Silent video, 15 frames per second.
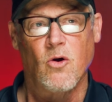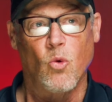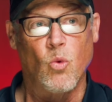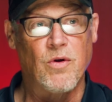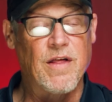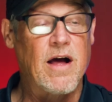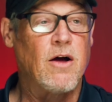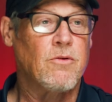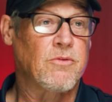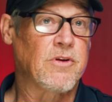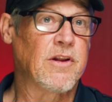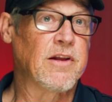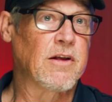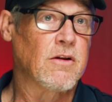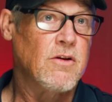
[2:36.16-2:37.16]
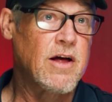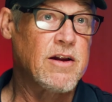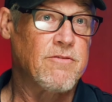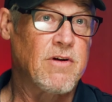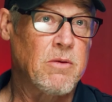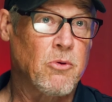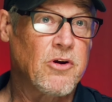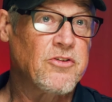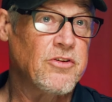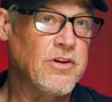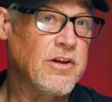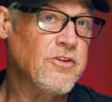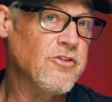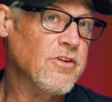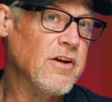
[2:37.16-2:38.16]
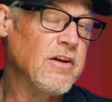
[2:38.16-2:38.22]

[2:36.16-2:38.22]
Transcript: without getting a lot of vibration in the engine.